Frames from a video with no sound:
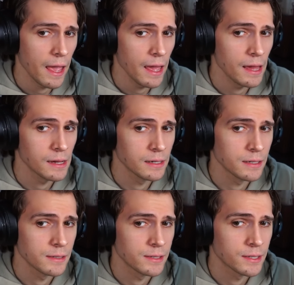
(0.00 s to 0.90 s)

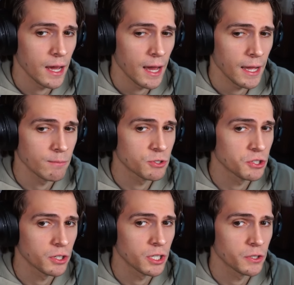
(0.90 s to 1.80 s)
And I'm
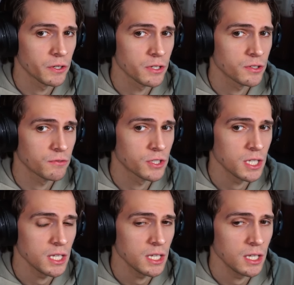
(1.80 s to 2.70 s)
still curious of
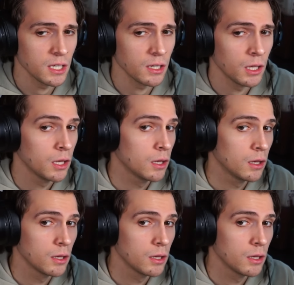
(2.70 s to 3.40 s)
seeing